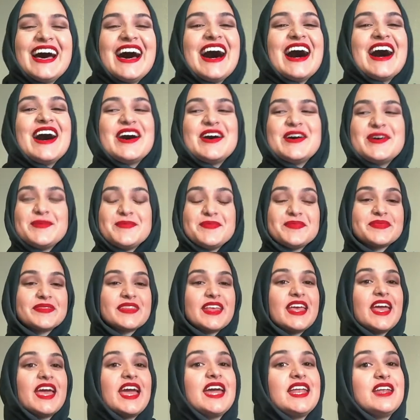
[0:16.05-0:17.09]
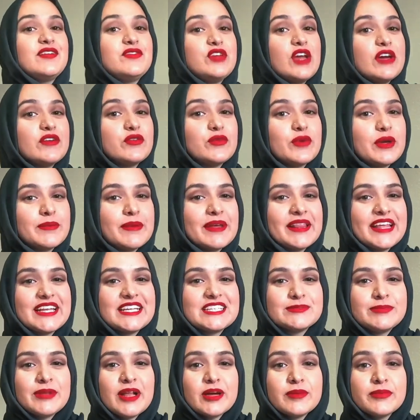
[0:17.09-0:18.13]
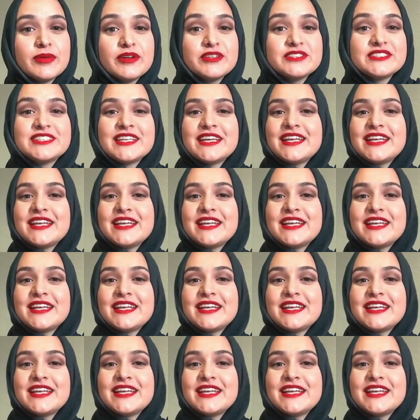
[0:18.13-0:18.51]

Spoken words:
And if you haven't read my latest blog post,